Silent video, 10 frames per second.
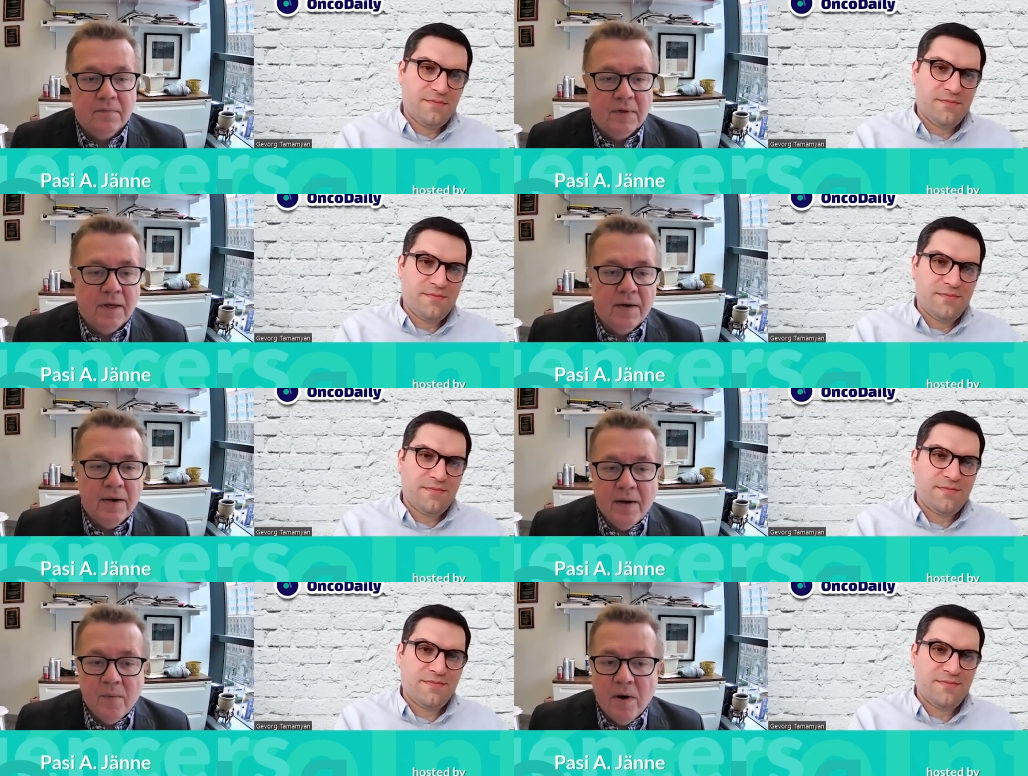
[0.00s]
Speaker 1: In
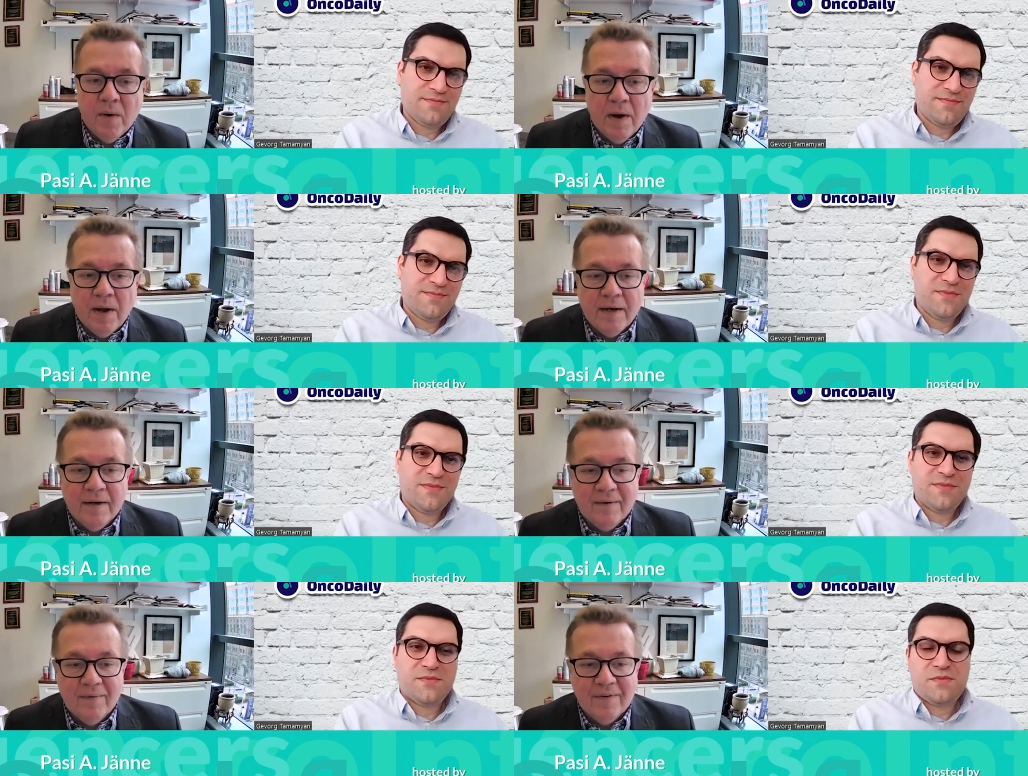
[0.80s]
in what way?
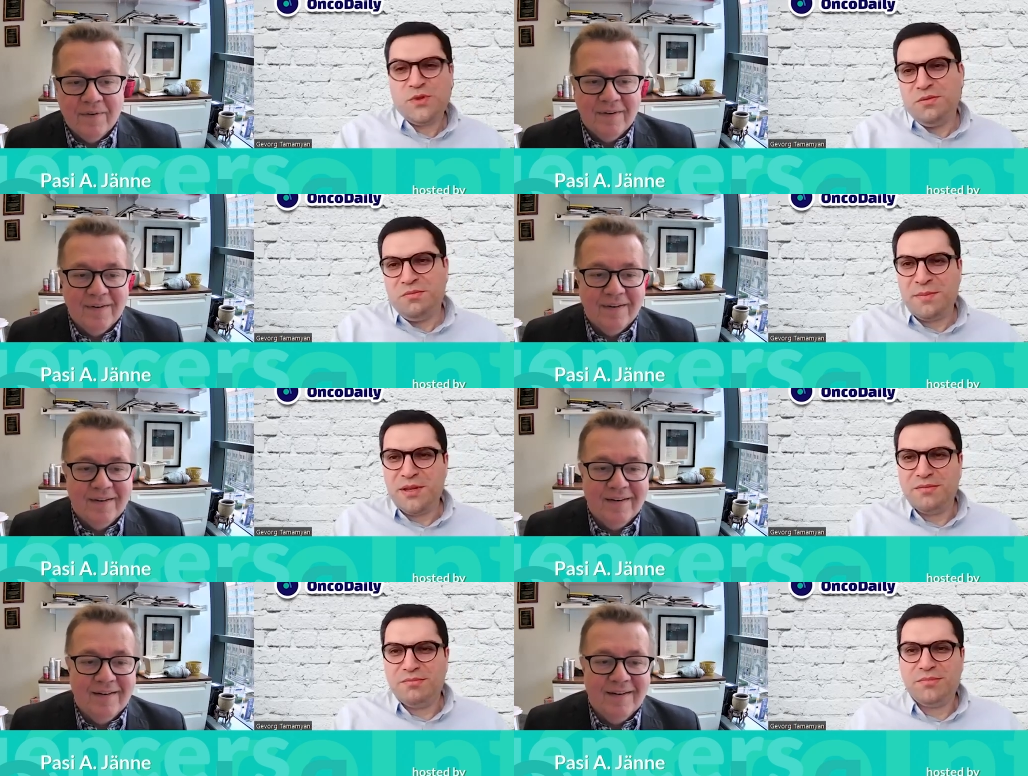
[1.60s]

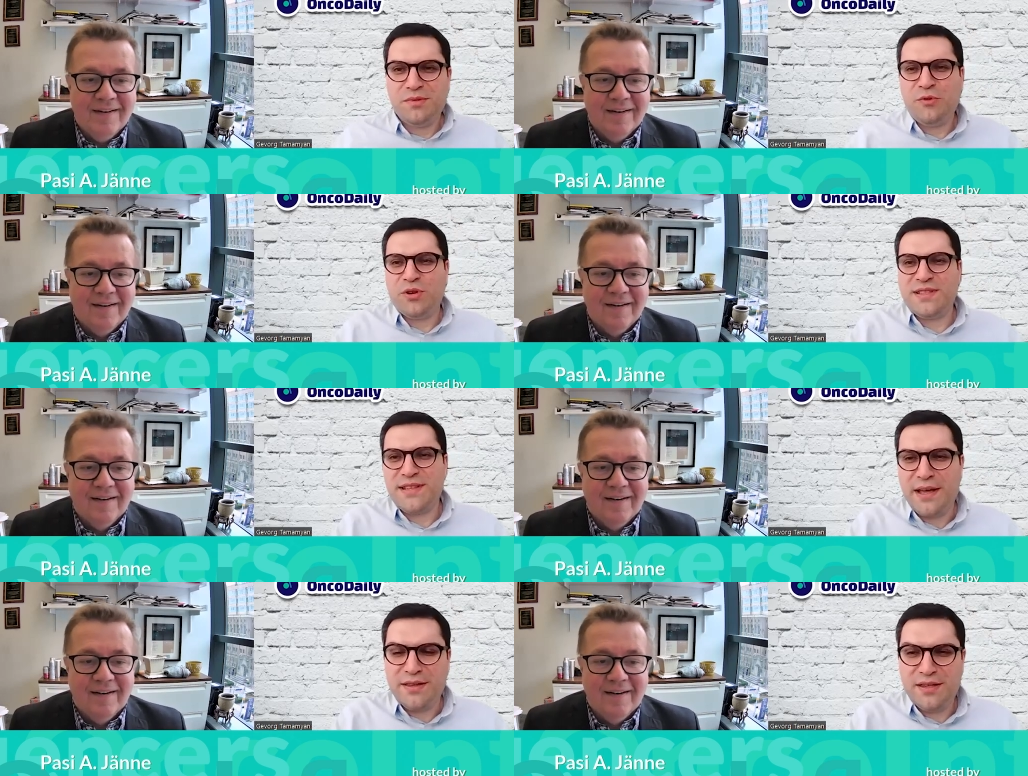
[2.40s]
Speaker 2: I mean, for
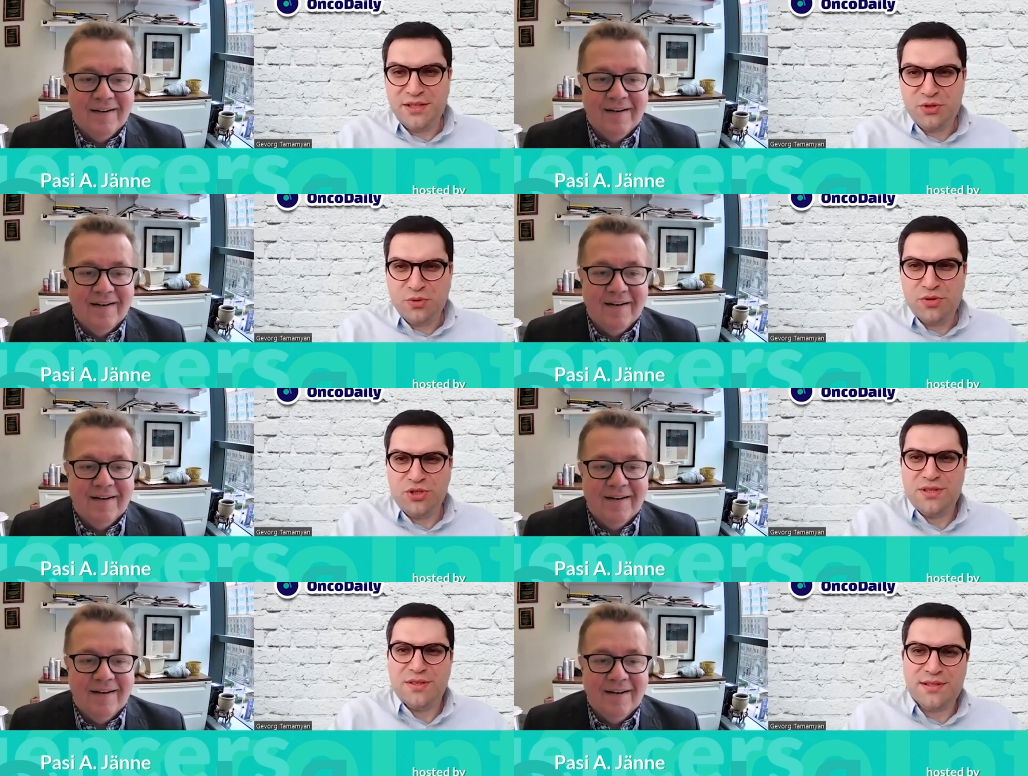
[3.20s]
a scientist
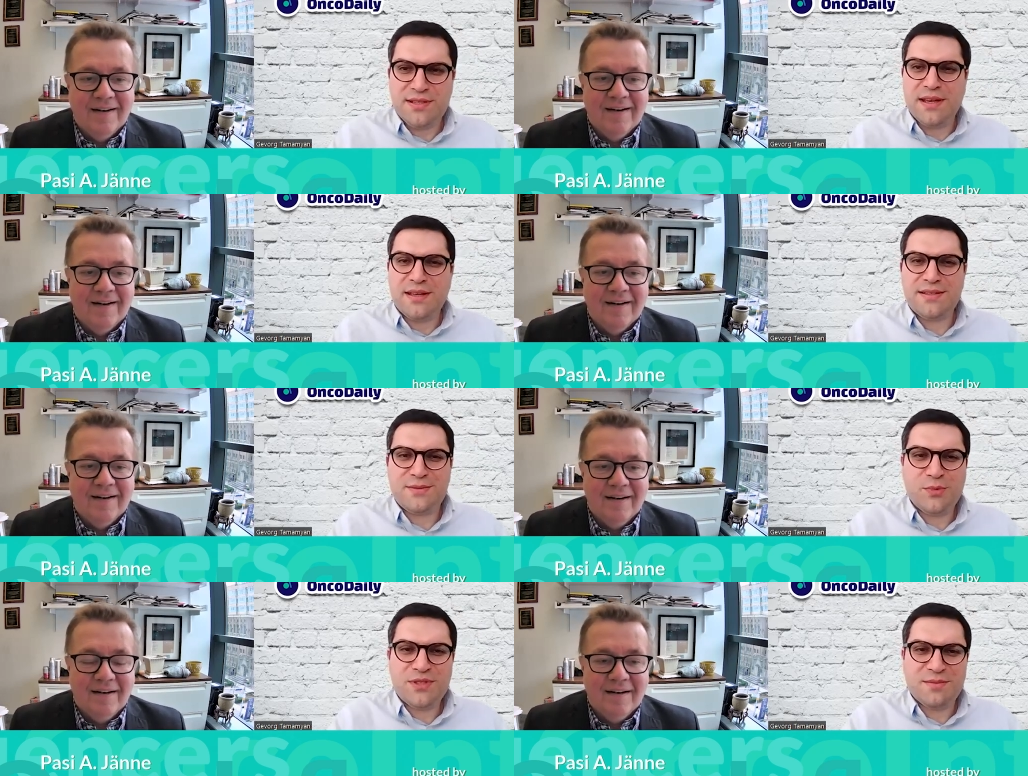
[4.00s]
or just in the
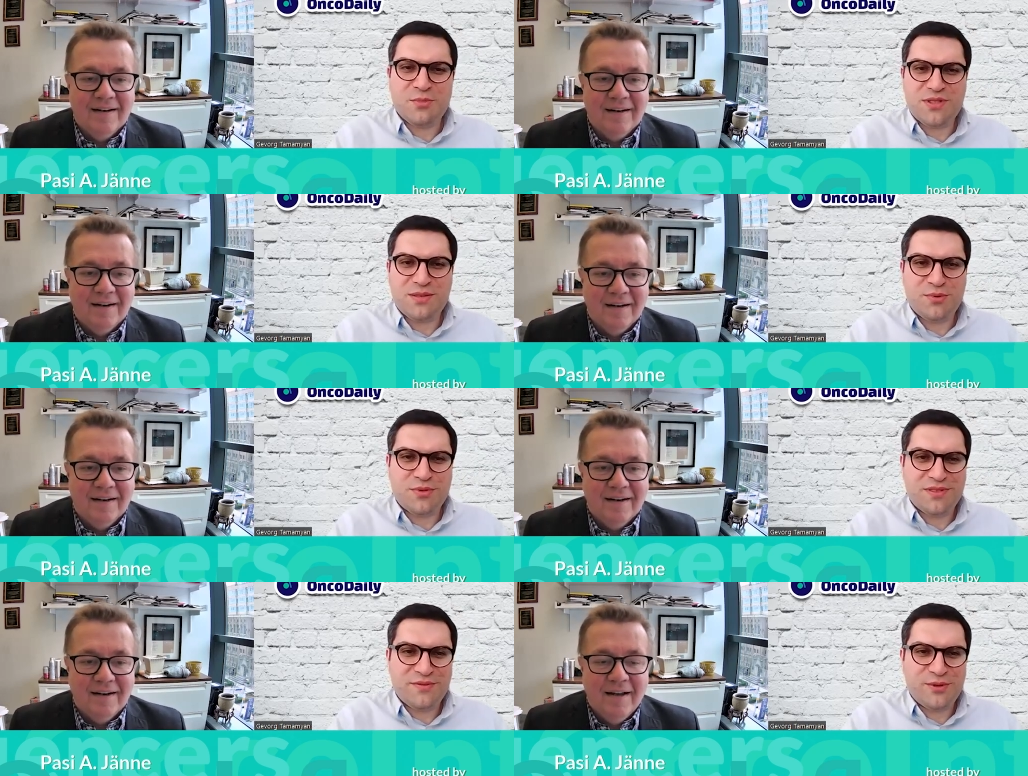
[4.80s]
science, what's the most
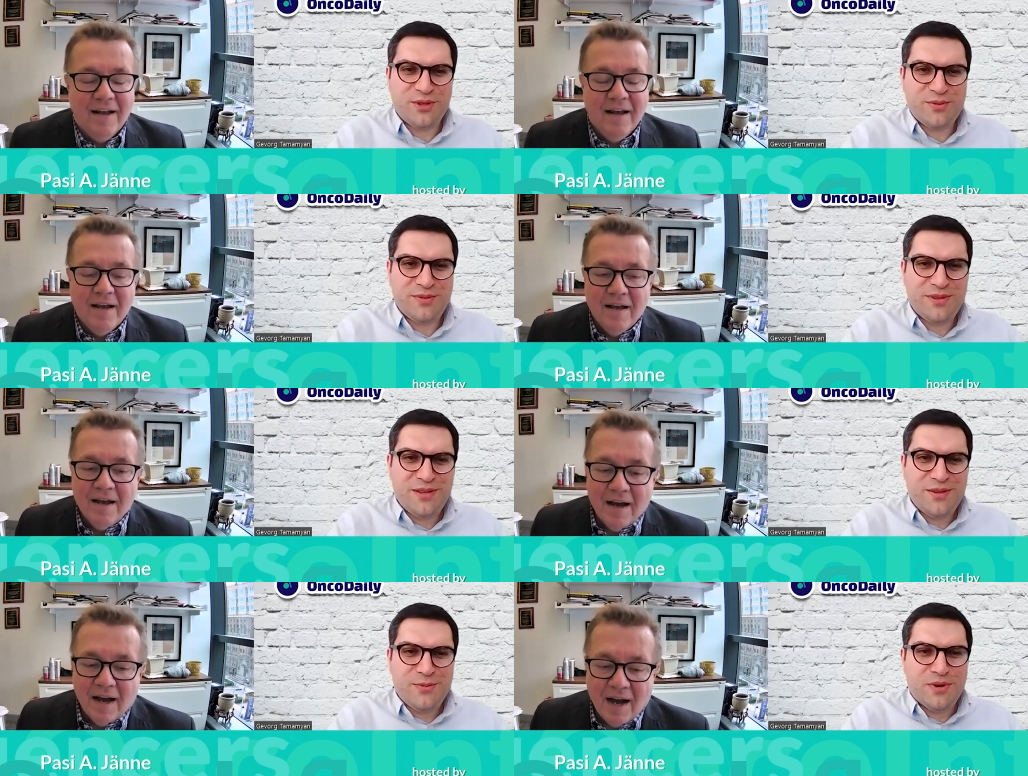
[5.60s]
important for you?
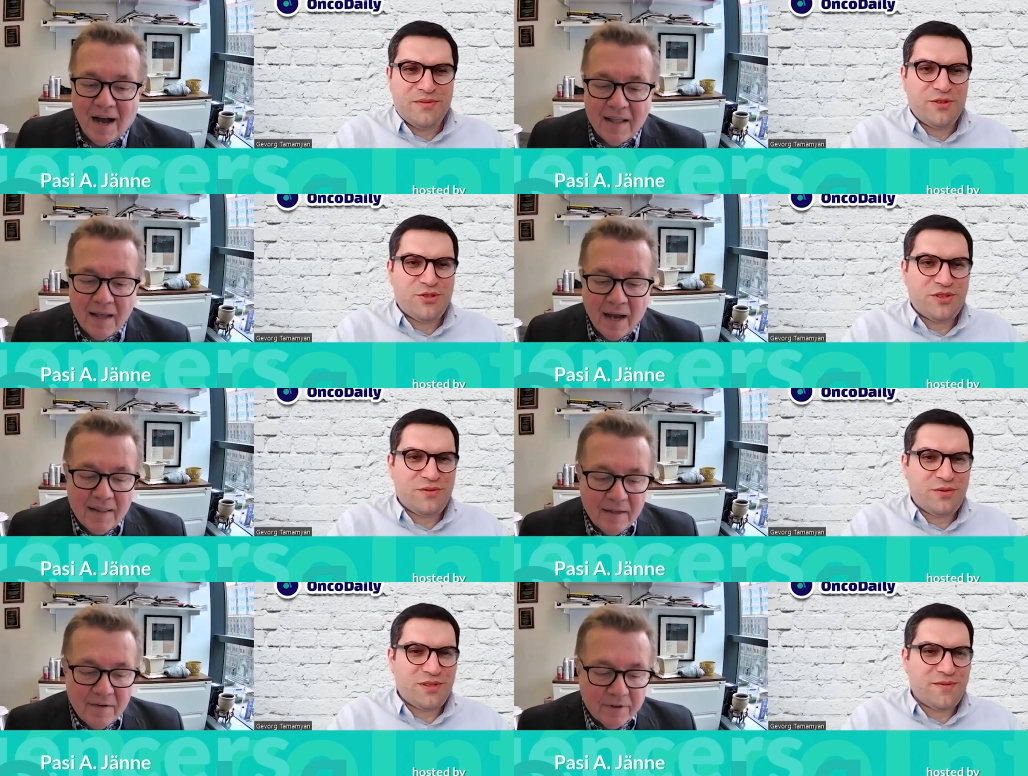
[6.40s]
I, I think
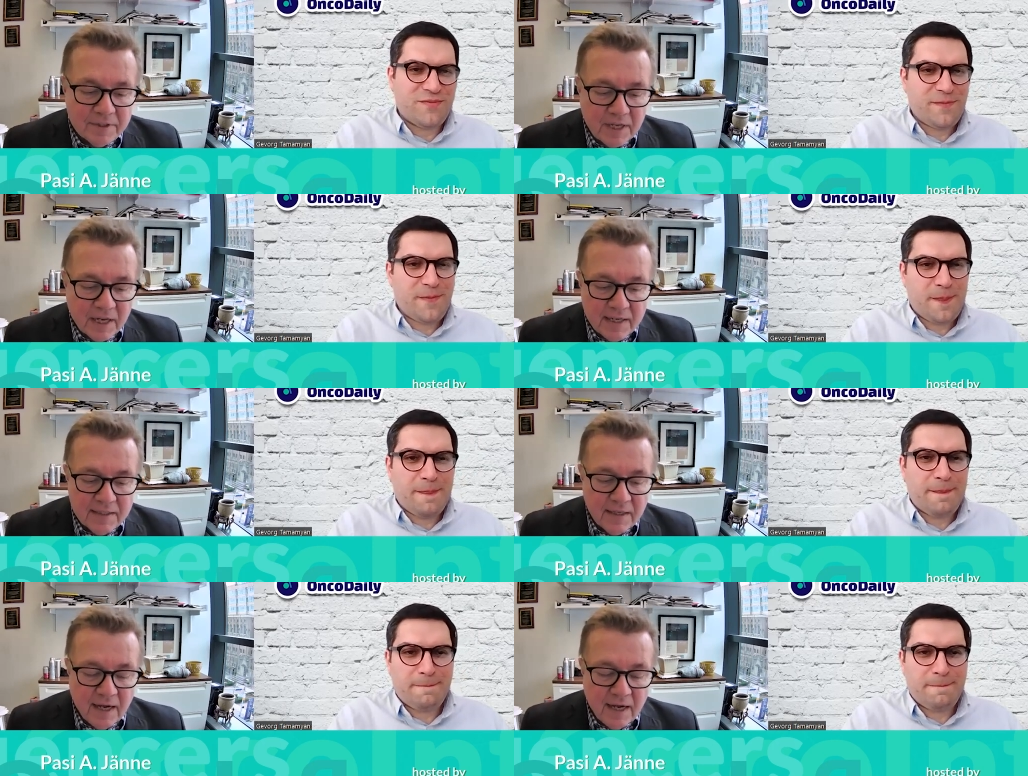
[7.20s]
for a
Speaker 1: science, I